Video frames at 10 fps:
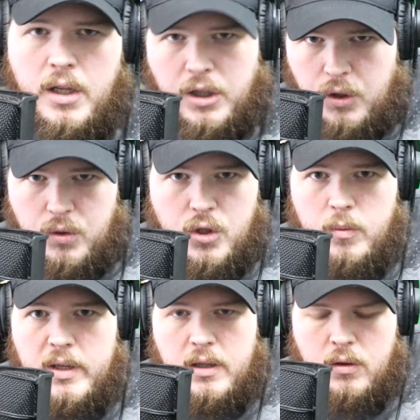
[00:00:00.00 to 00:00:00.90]

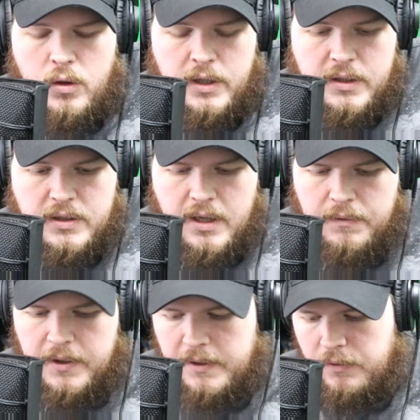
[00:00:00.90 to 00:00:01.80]
YouTubing and learning
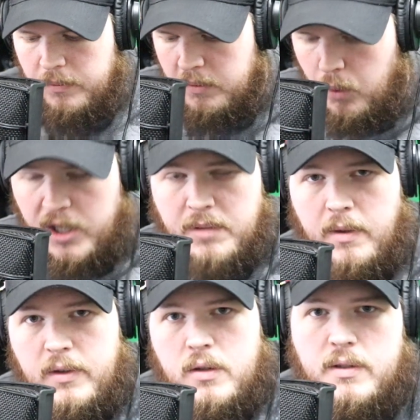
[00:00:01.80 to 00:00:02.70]
stuff. And if you've been watching my
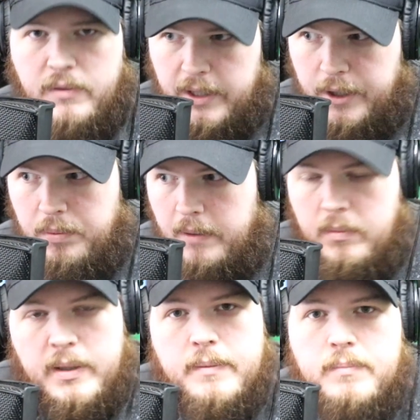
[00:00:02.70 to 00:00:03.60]
videos every day, you
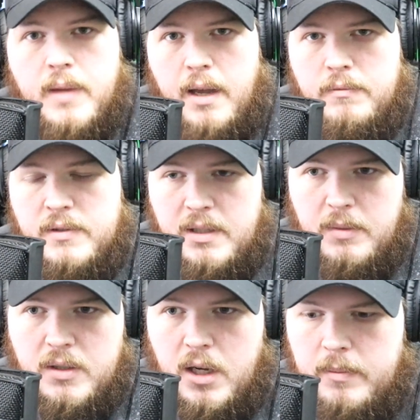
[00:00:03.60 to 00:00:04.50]
probably have seen
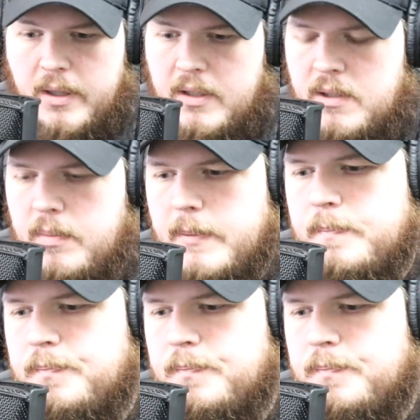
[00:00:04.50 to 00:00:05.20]
me talk about this, but